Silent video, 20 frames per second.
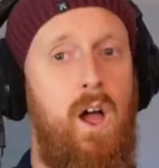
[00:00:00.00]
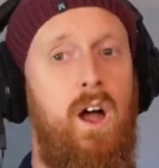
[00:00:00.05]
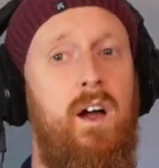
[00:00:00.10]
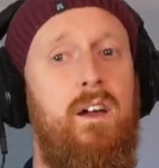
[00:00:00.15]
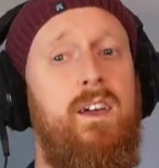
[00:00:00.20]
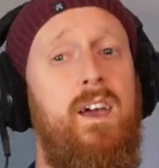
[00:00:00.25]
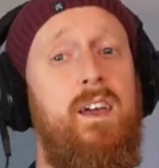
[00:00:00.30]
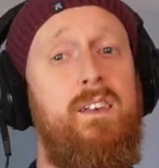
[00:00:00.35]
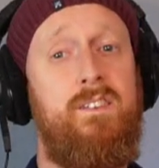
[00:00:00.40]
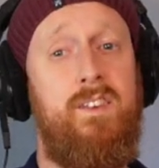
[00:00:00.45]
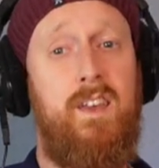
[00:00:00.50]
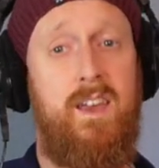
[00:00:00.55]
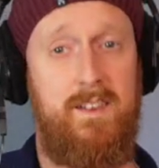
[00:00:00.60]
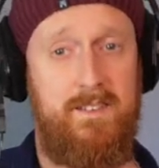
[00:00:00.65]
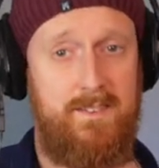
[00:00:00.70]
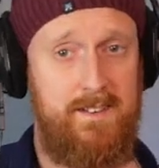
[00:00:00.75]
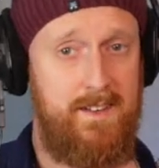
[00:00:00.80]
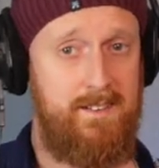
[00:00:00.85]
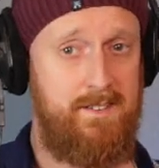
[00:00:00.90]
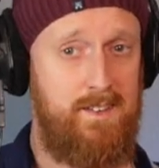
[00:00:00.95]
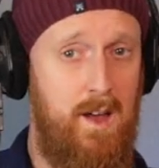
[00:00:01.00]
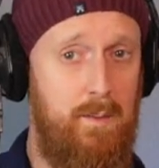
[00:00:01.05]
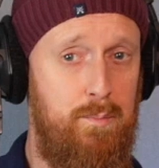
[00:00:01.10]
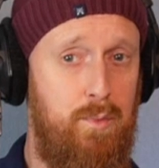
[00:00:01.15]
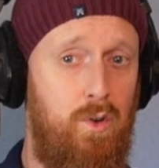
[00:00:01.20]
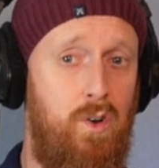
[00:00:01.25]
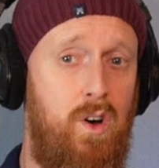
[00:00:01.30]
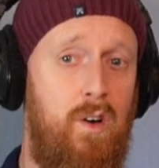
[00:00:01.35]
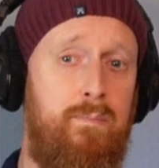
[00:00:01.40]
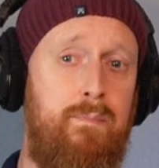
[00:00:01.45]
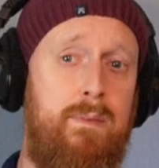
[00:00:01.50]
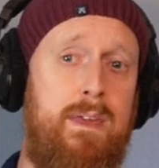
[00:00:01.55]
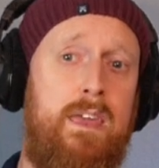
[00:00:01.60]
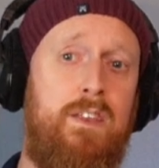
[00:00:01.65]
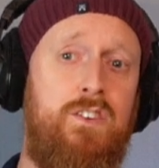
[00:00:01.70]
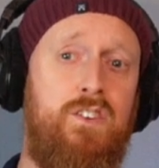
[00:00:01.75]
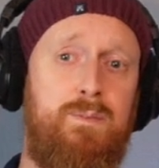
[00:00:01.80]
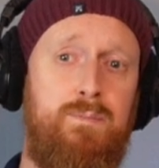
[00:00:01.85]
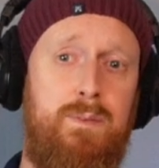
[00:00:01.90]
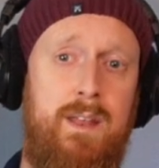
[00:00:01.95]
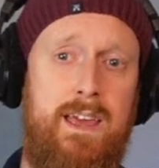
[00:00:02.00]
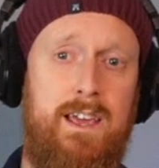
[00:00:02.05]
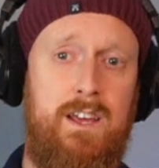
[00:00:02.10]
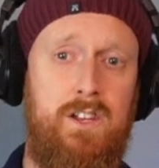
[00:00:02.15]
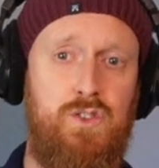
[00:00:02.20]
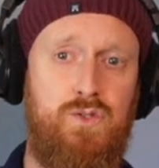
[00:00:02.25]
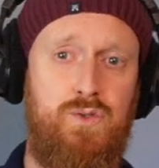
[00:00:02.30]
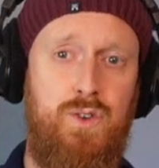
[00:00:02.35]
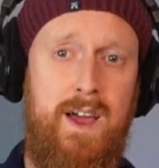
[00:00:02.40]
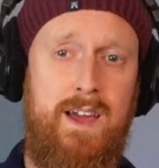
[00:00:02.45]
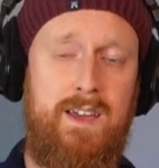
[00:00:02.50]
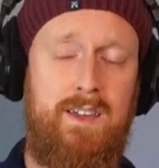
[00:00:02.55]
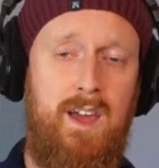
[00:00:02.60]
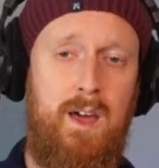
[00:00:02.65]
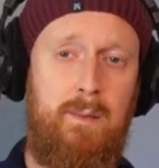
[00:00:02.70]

Okay, so here's an example of me just playing a track